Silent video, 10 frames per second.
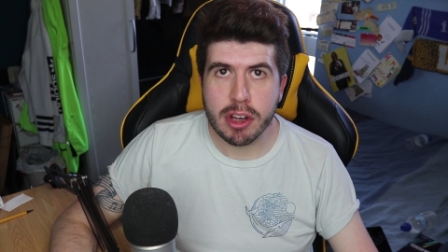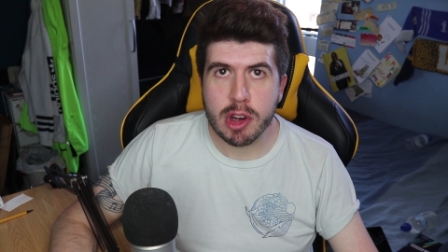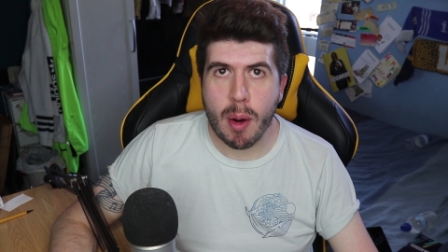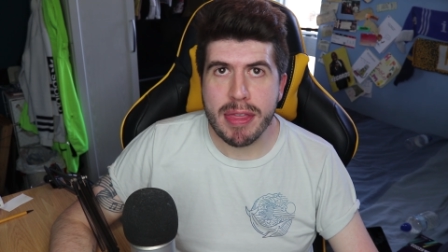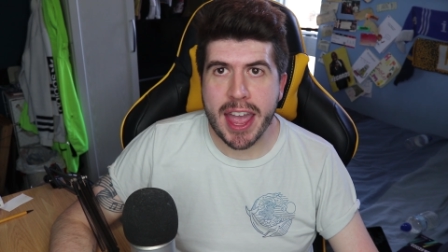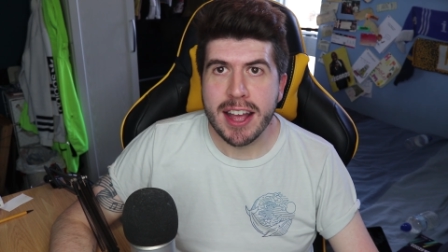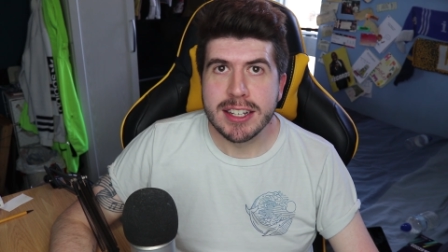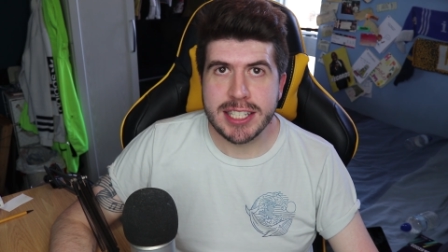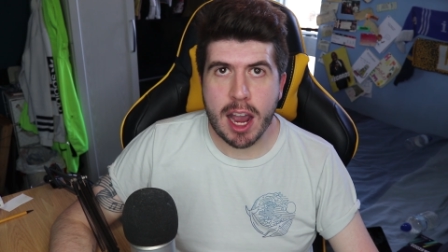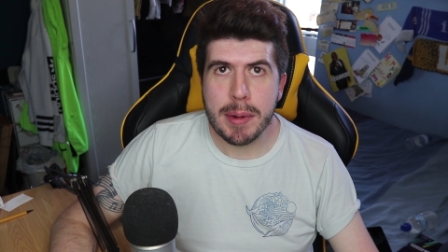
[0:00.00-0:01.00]
So go in there,
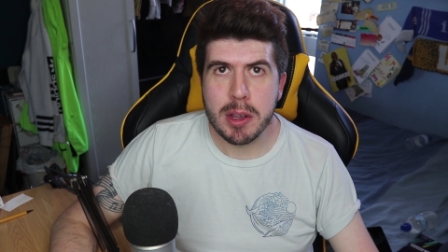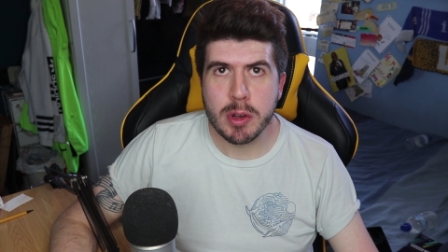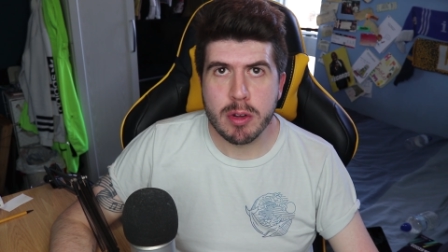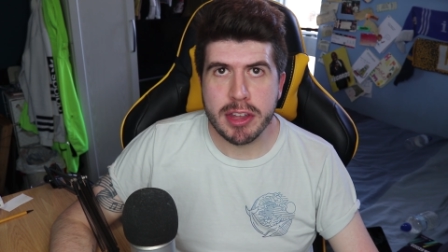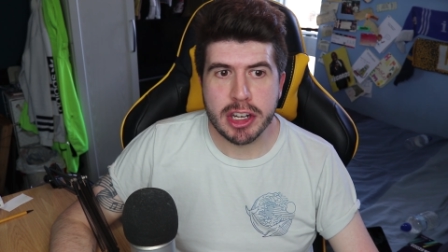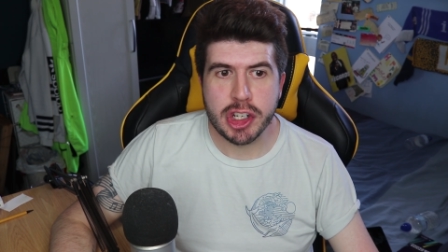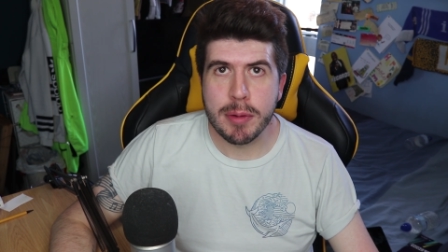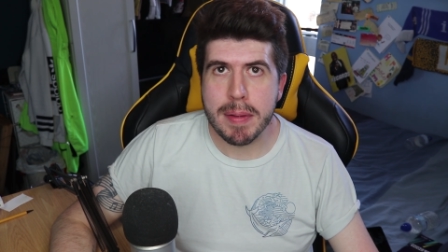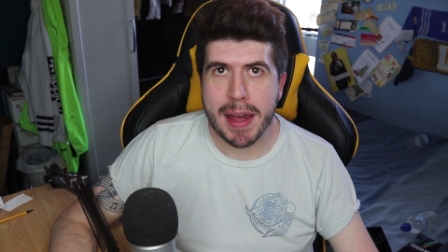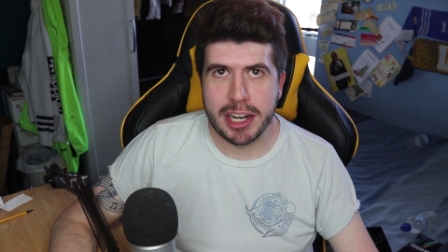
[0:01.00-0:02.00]
tell me who you think
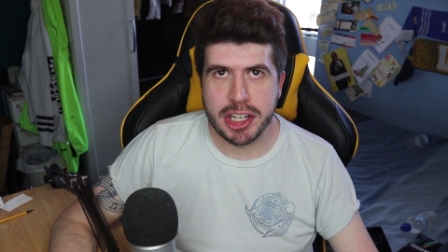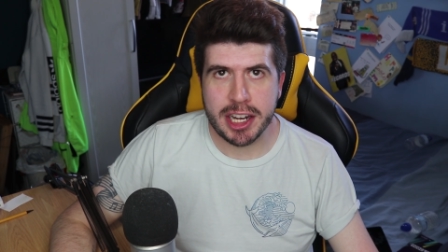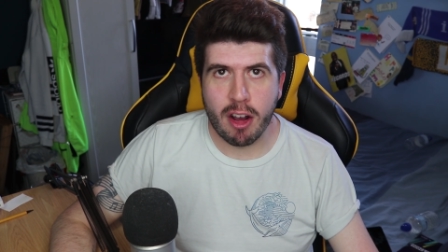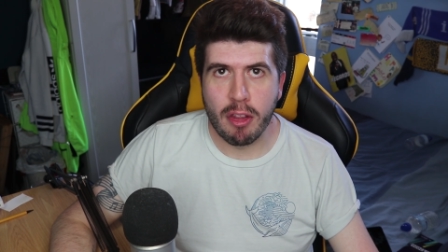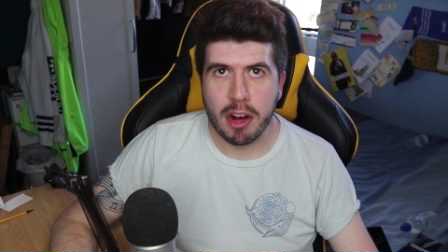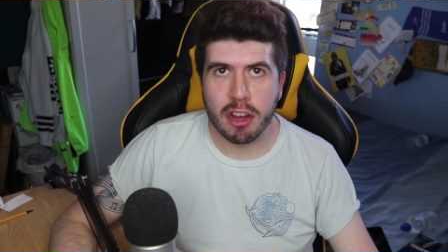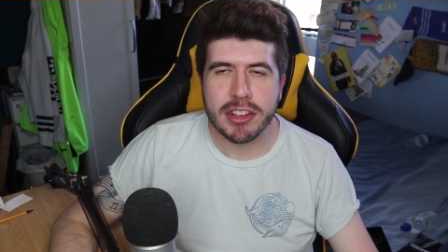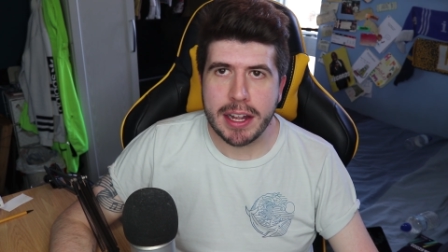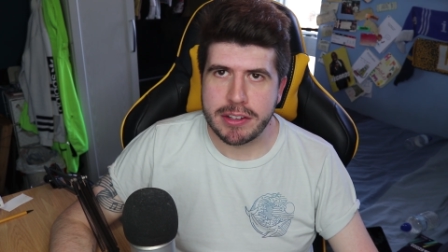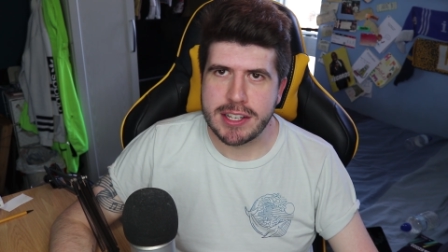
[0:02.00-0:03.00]
should be managing on the Notts
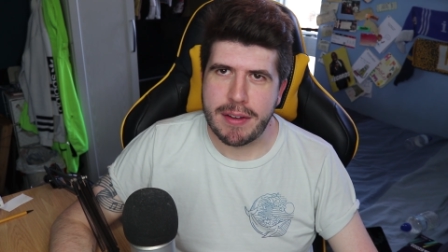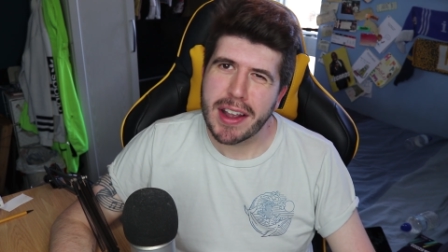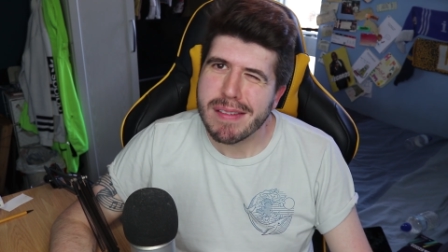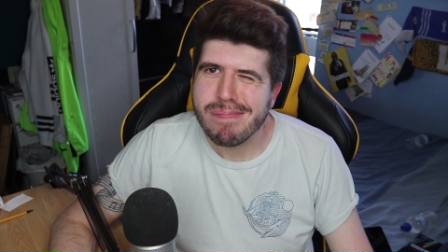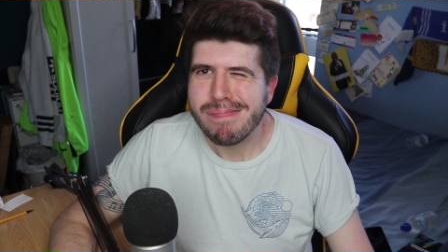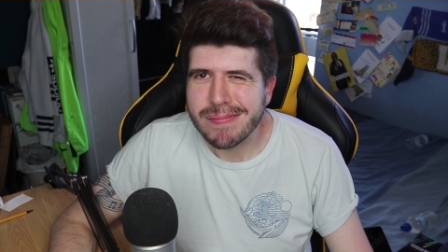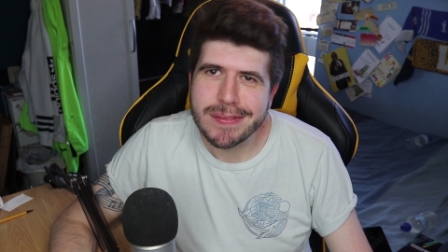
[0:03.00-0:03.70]
County save. I can